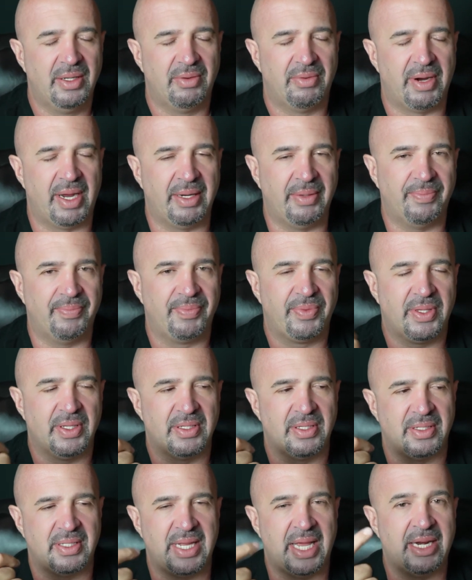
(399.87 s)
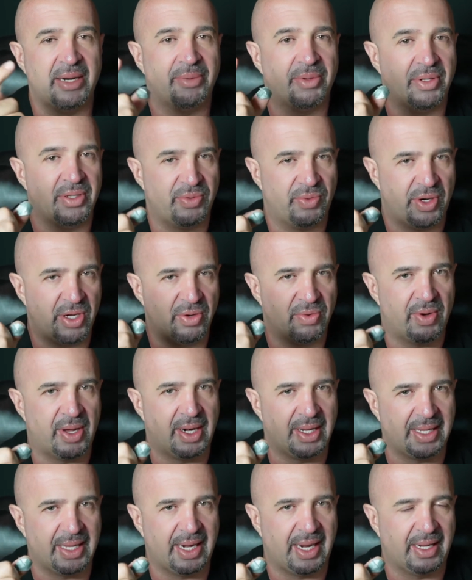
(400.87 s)
right? Sustainable is where you want
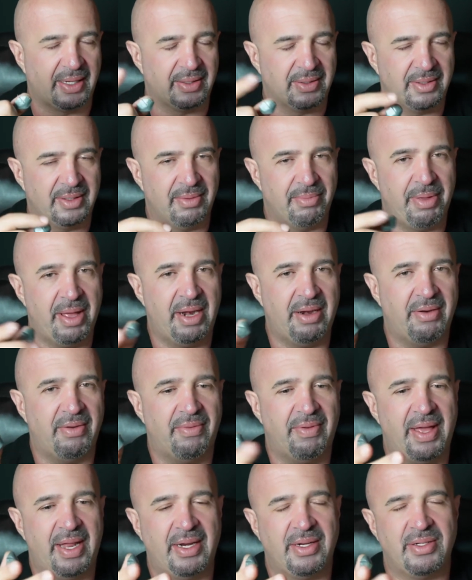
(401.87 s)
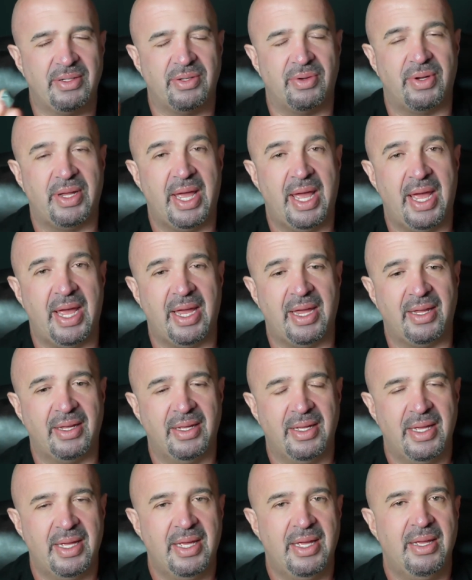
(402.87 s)
to get at. Competitive advantage is okay,
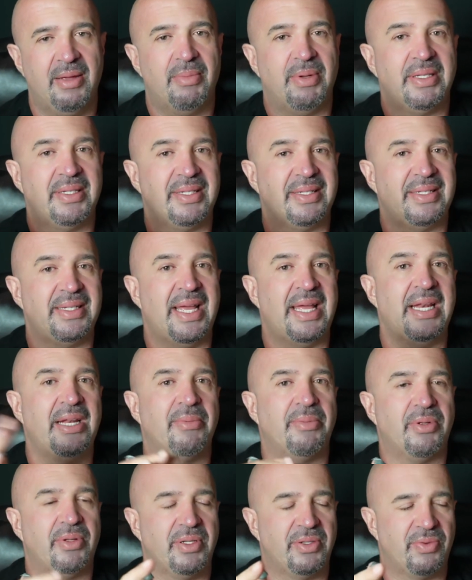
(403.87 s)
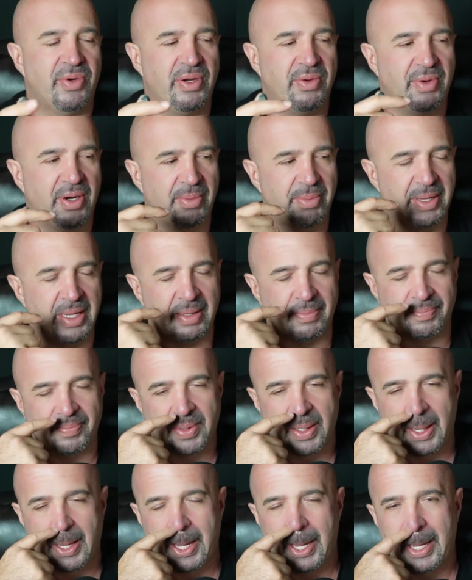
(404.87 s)
but sustainable is where you want to be.
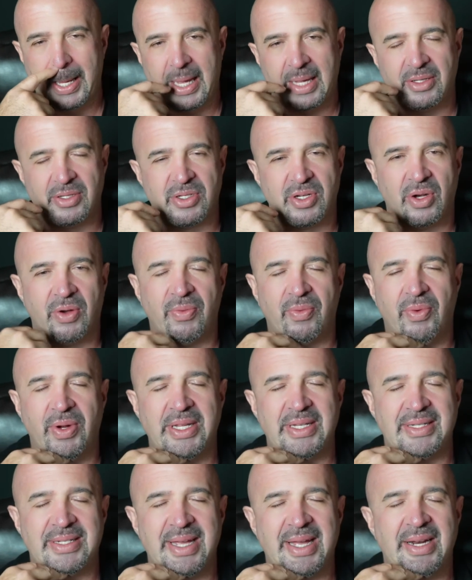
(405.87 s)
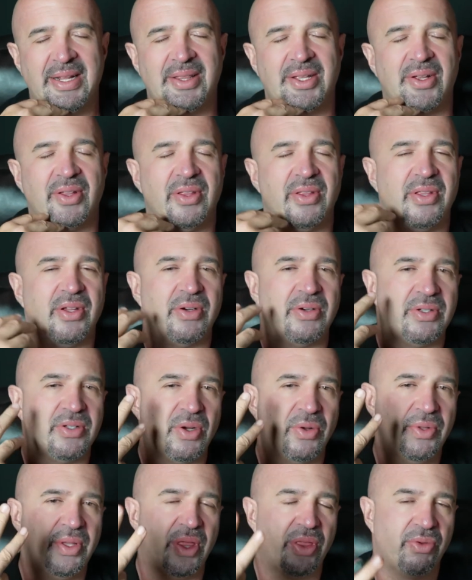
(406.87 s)
And so what he said in there that there's
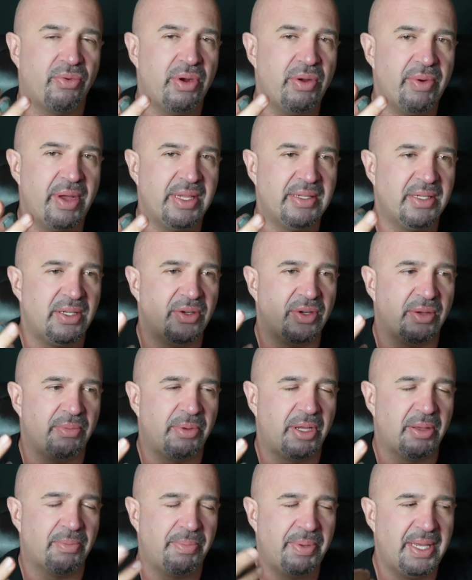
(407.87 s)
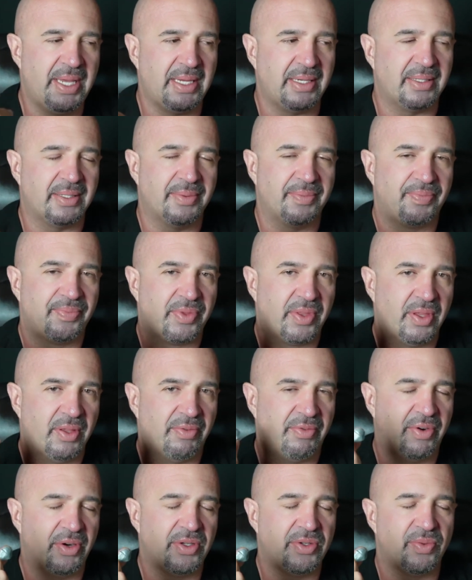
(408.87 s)
only three ways that you can compete. The
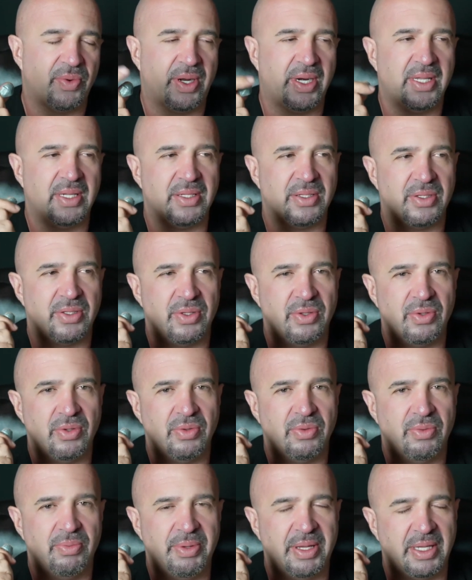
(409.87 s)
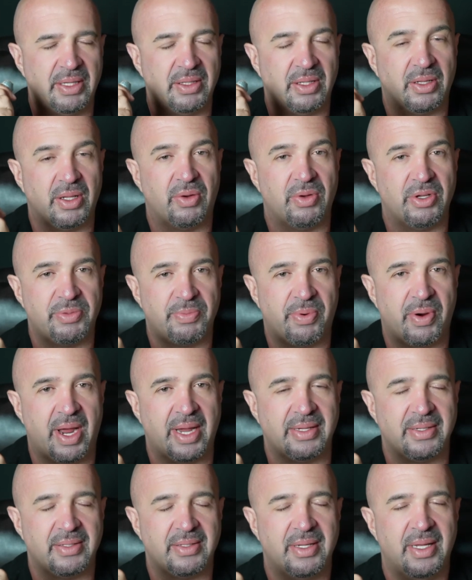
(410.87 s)
first one is through being the lowest
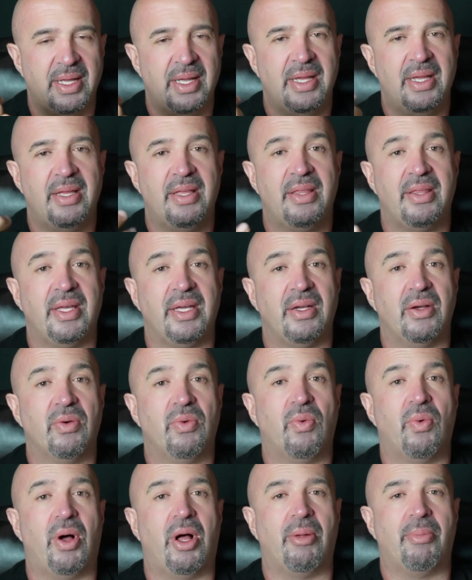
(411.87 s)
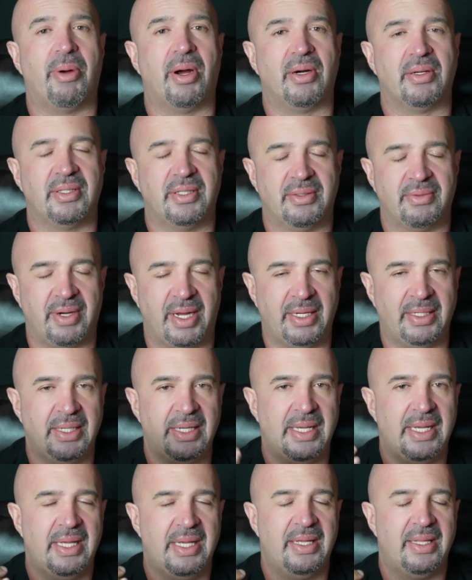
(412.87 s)
price. Think Walmart, right?
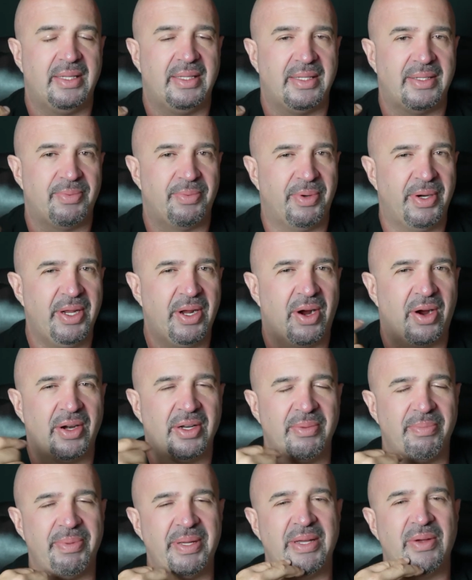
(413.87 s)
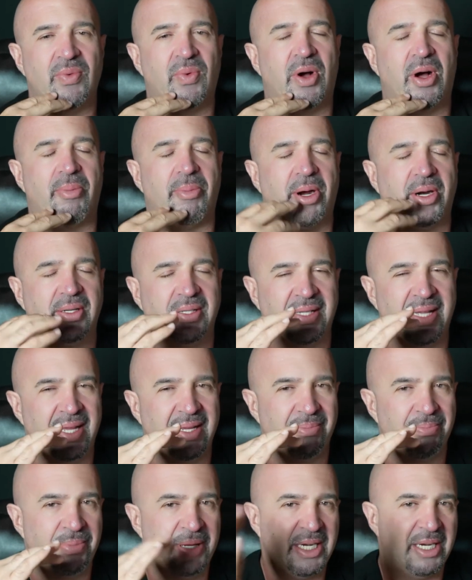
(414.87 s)
It's pretty hard to beat Walmart. They
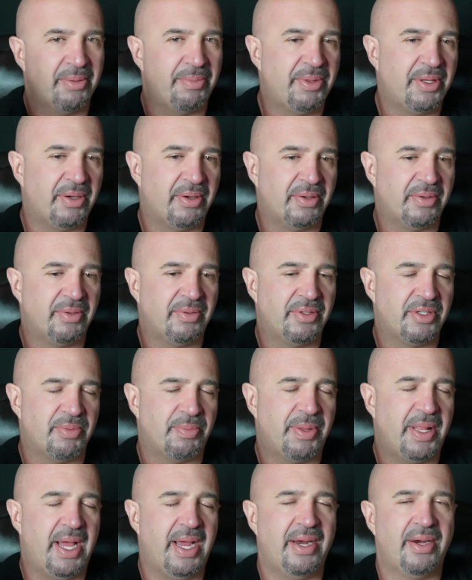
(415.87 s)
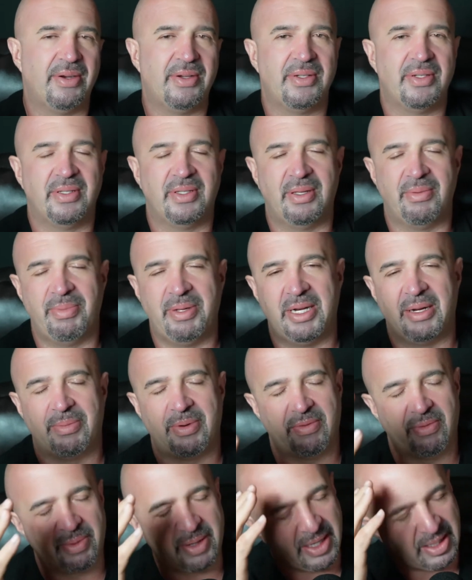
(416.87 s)
beat up their suppliers and they beat up
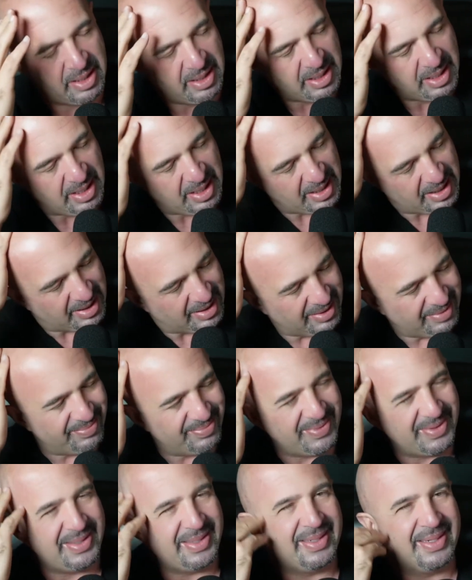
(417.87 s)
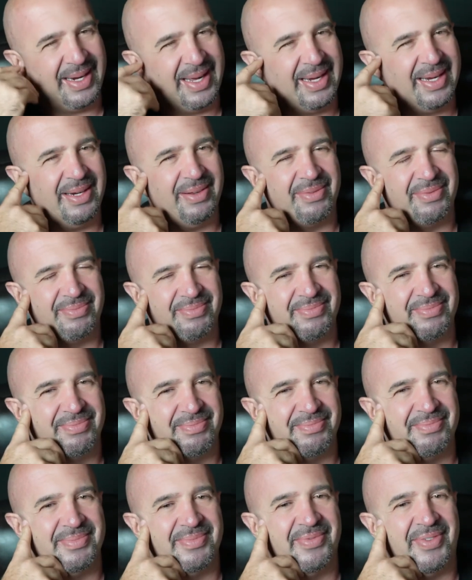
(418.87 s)
everybody. You're not going to
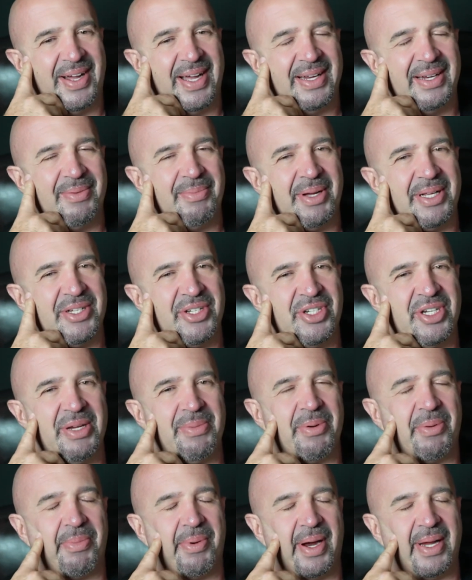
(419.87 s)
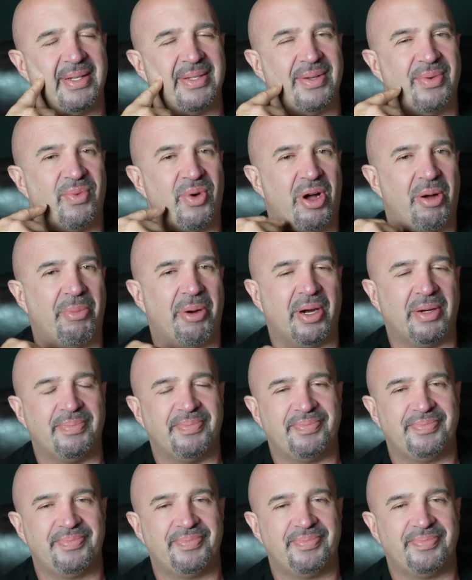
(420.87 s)
find a much cheaper price than Walmart.